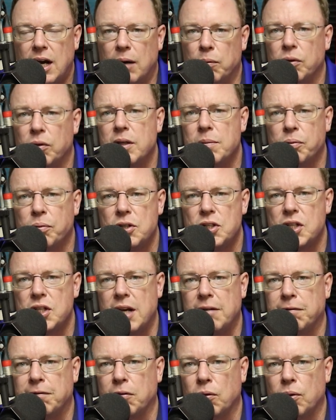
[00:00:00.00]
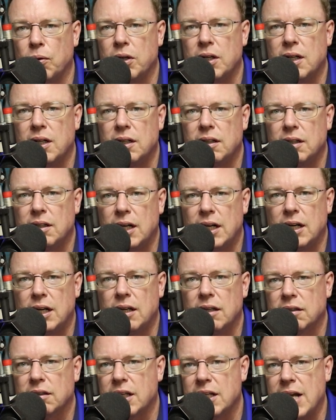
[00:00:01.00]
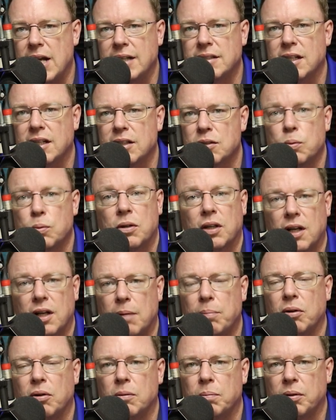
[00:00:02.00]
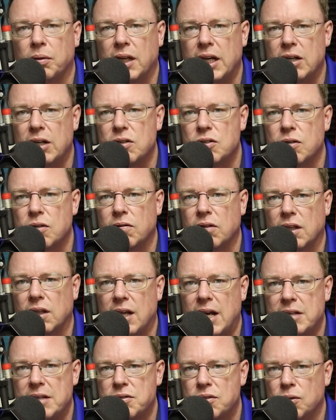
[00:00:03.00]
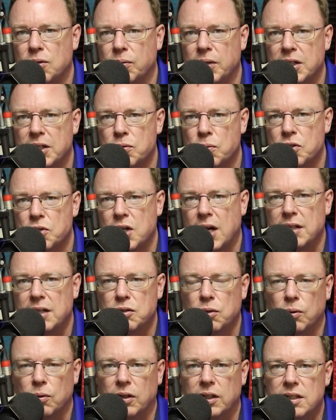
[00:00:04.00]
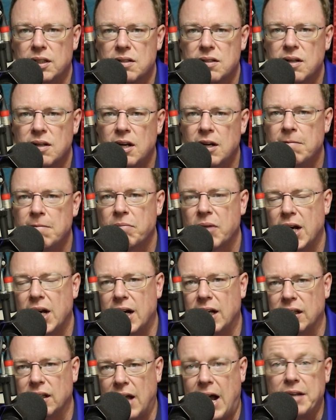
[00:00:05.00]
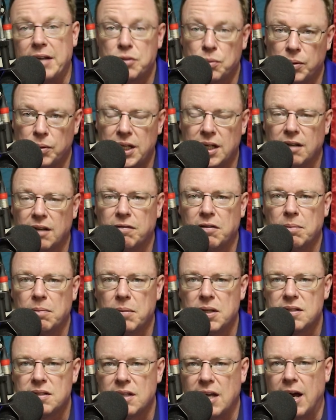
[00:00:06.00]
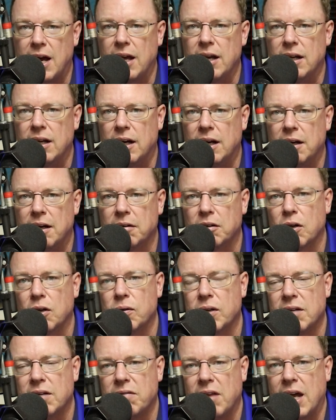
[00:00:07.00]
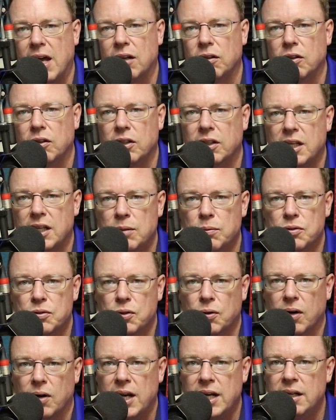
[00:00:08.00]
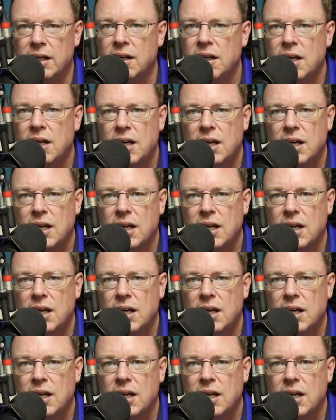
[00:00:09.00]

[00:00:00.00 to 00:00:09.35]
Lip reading: Really appreciate Florida connecting us with a couple of players over the last 2 weeks. Rashad Torrance last week, if you missed that, go give that a look. He was great.